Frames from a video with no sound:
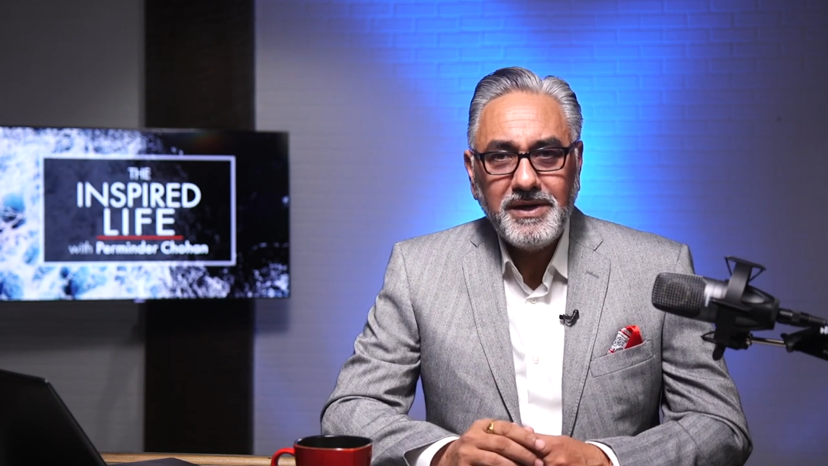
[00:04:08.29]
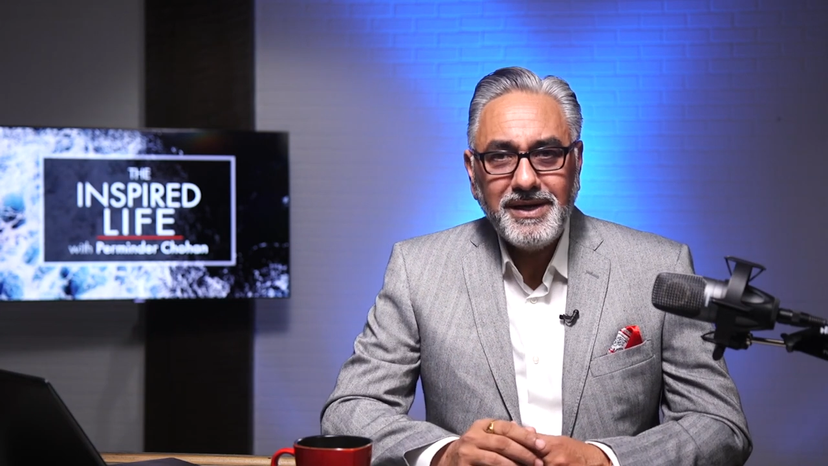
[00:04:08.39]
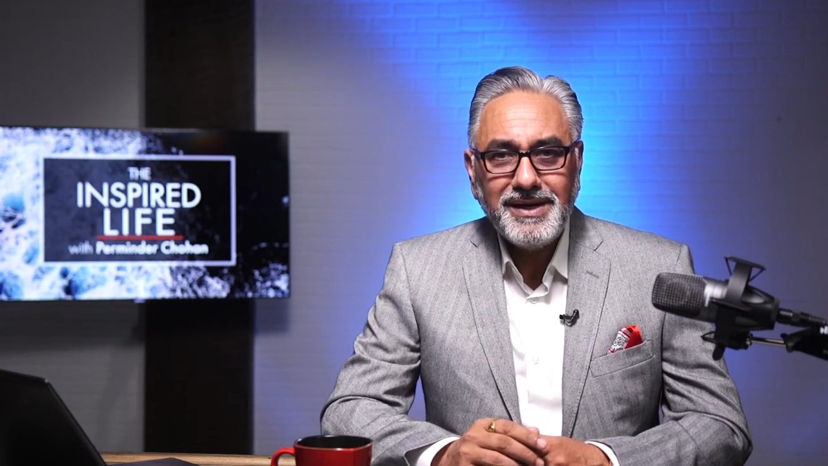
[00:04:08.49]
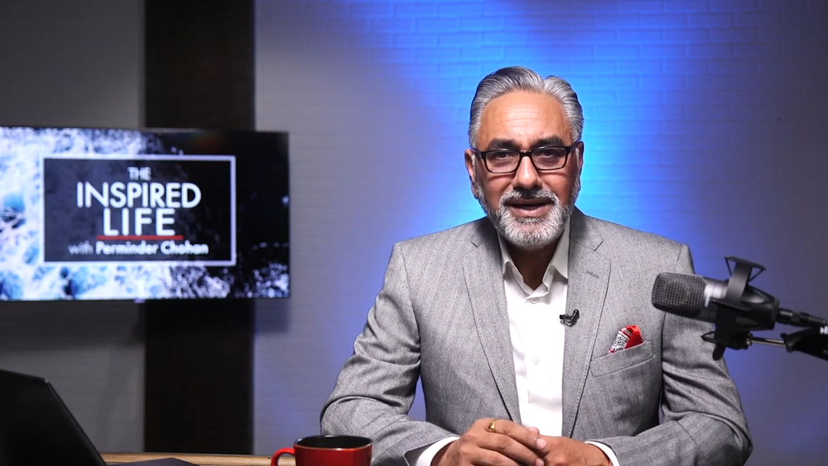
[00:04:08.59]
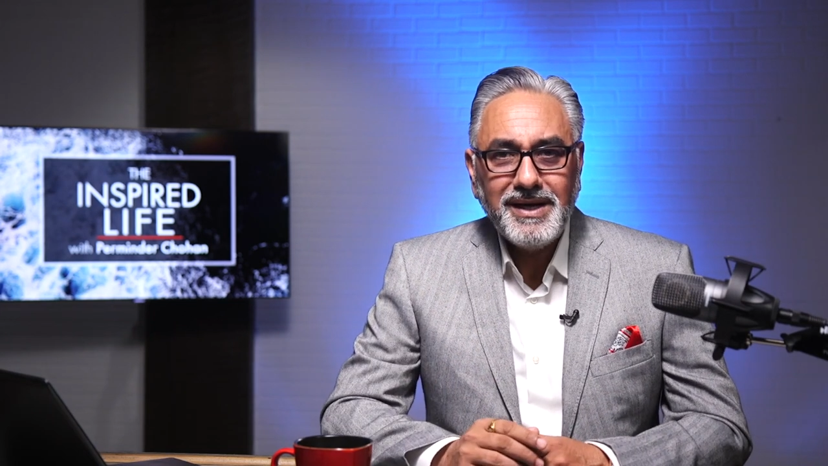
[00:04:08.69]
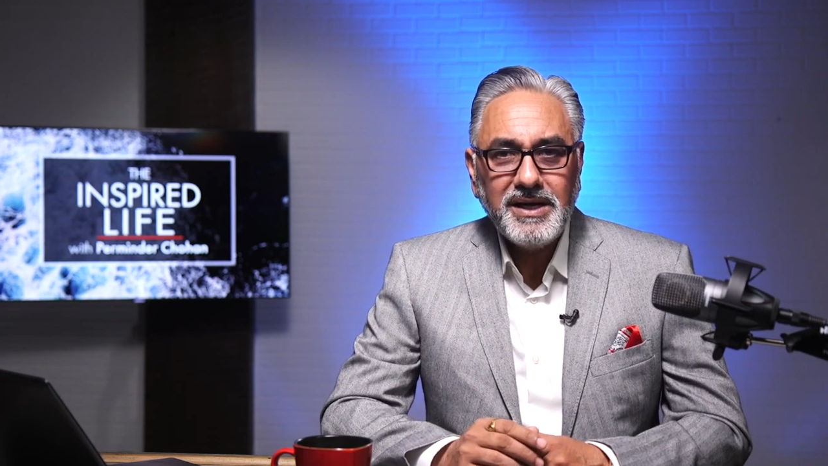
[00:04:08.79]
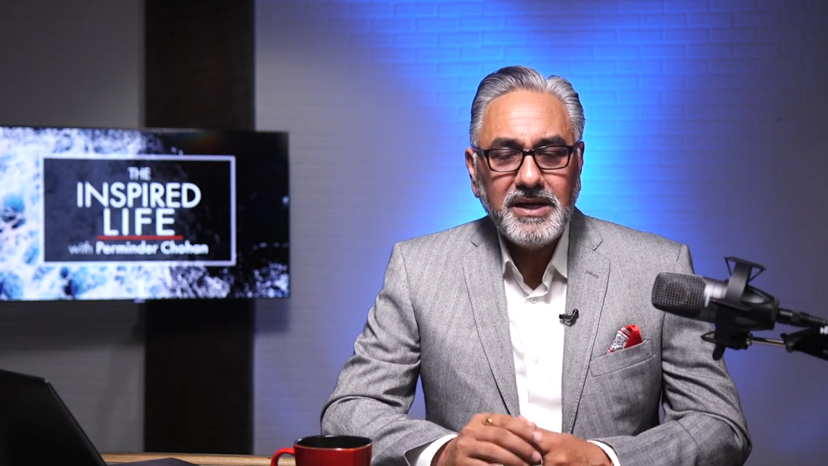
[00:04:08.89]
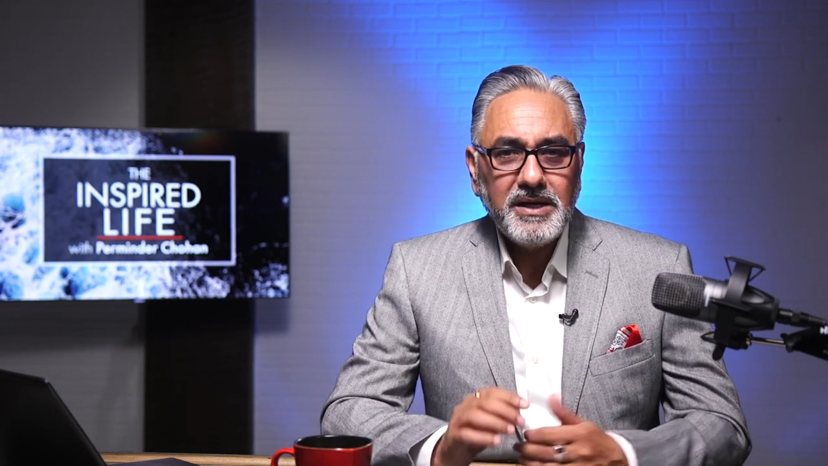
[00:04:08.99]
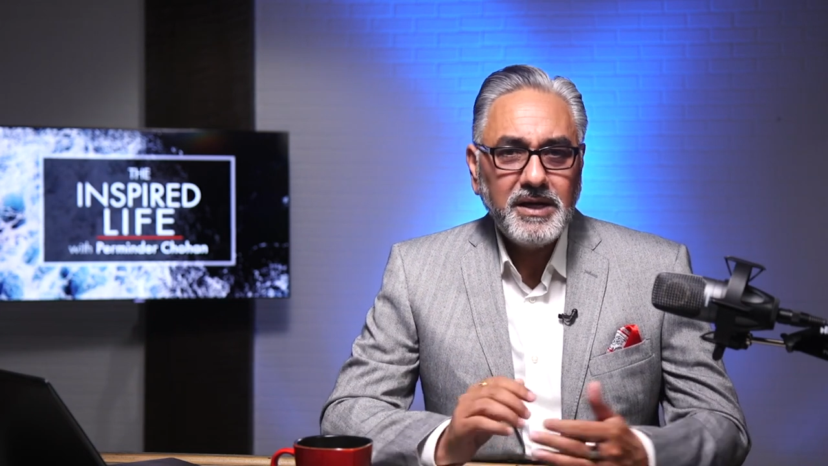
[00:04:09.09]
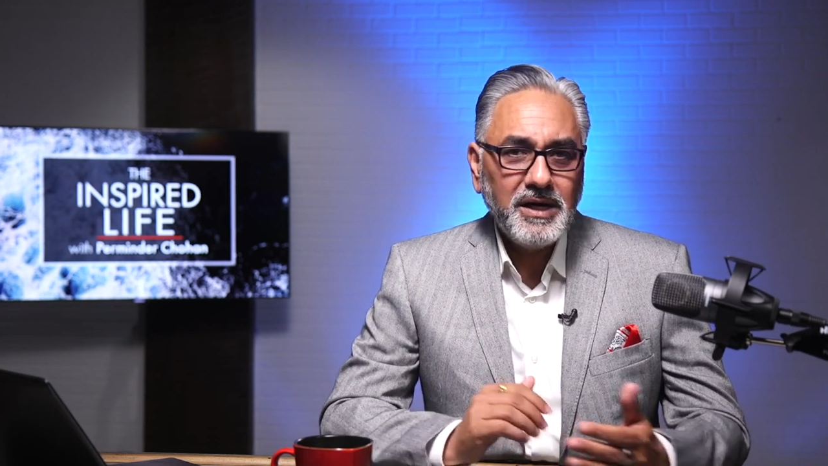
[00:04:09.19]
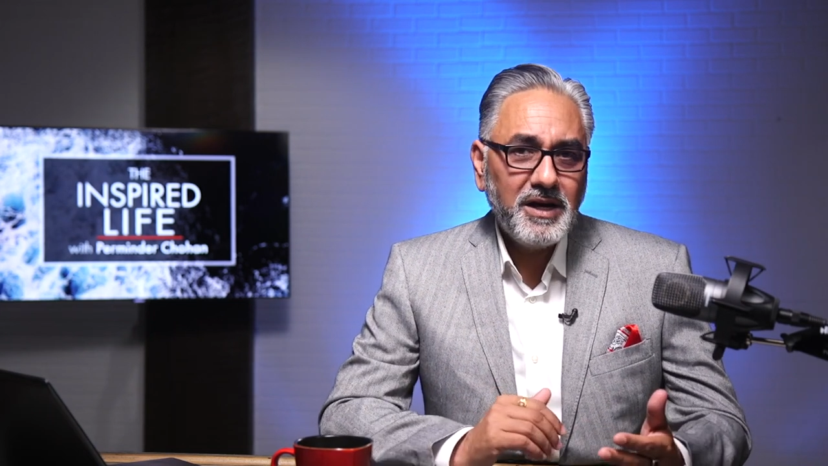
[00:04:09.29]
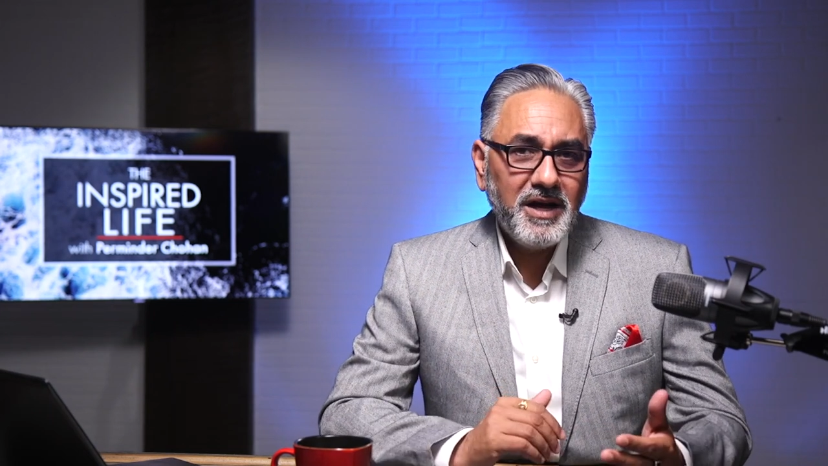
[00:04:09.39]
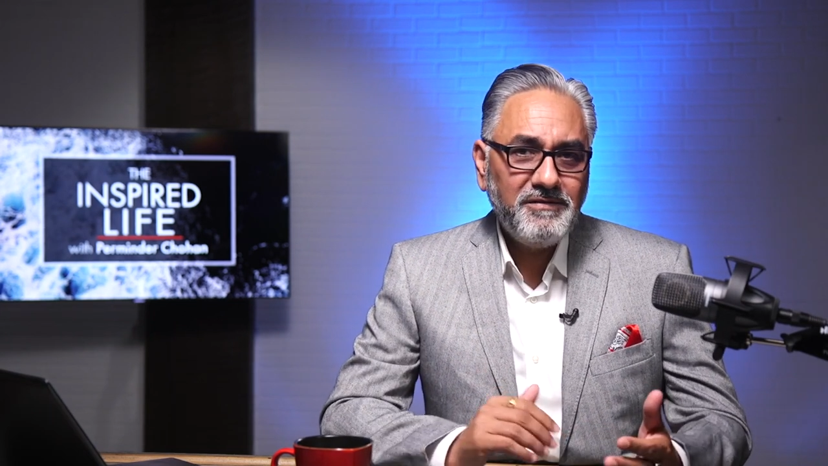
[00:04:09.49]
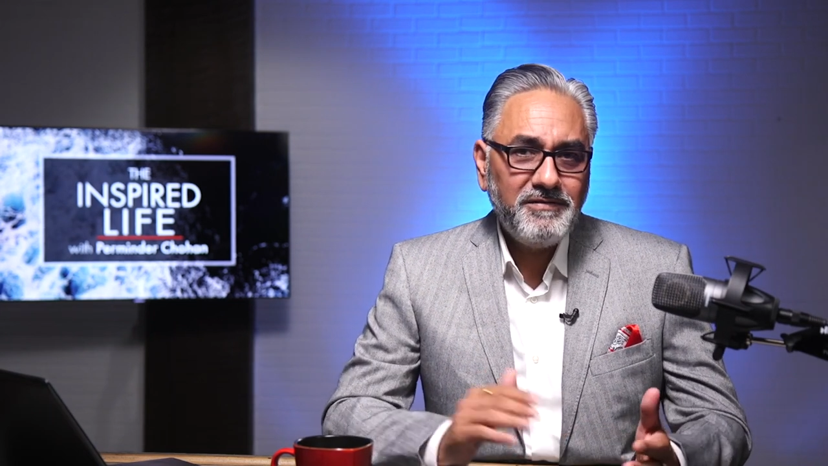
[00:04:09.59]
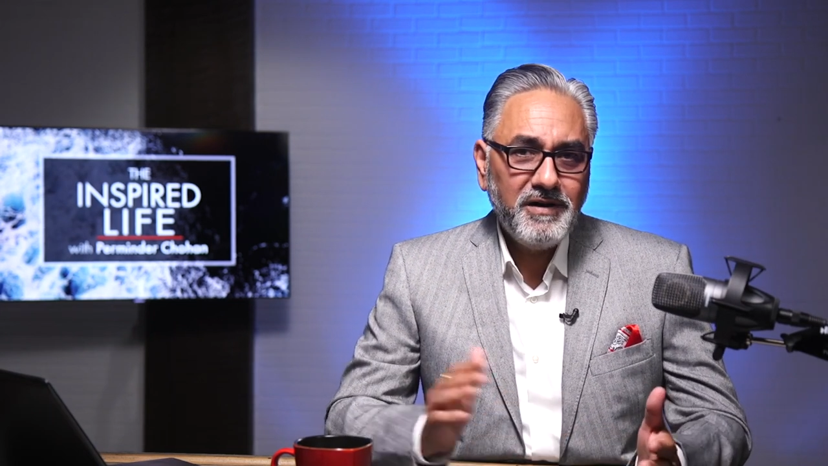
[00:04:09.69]
in, uh, in
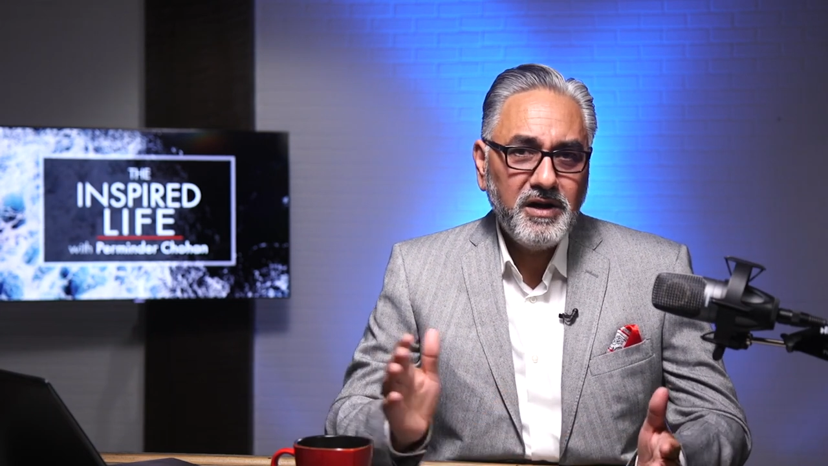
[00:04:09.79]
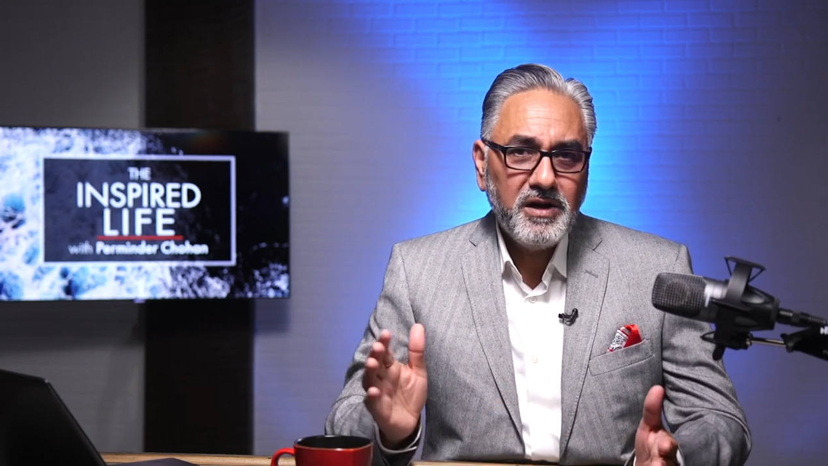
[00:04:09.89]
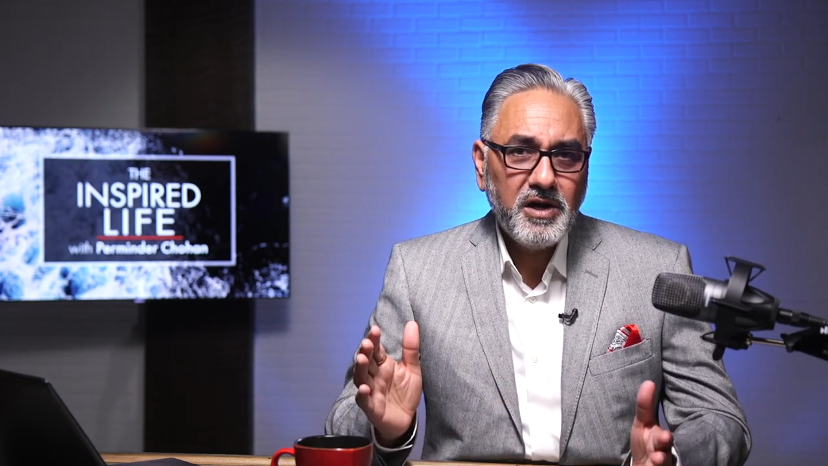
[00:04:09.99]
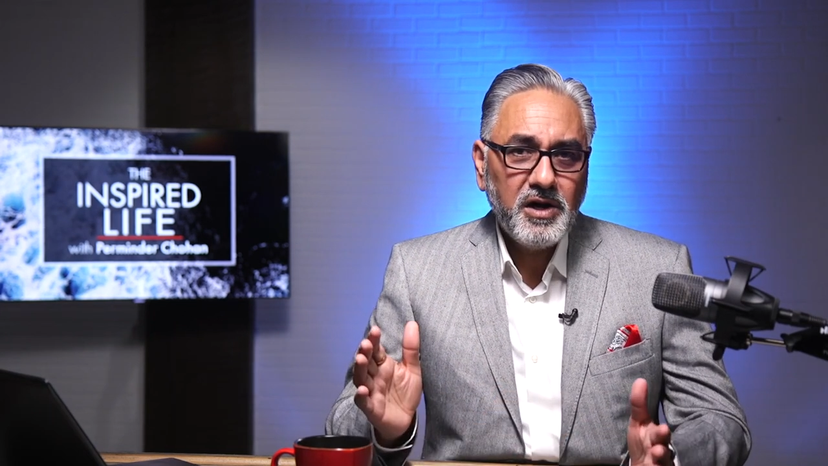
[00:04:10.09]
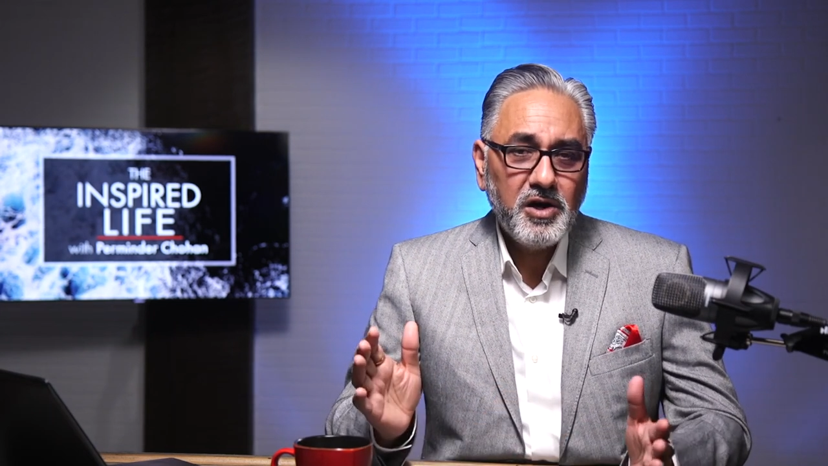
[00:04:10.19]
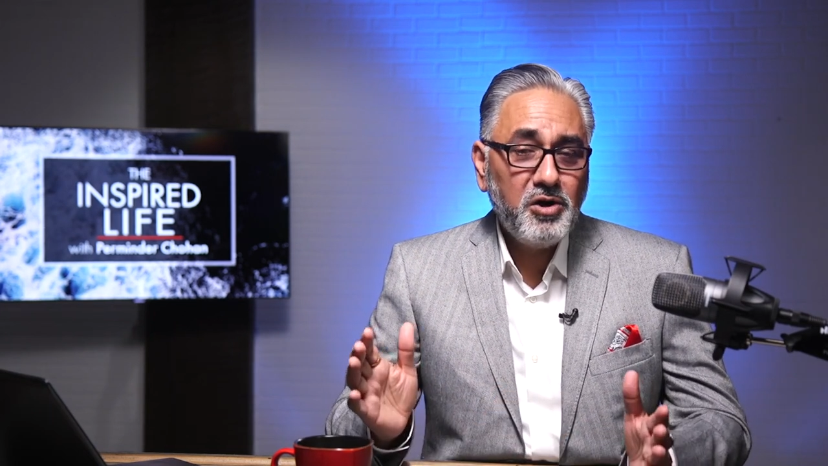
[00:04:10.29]
life and uh,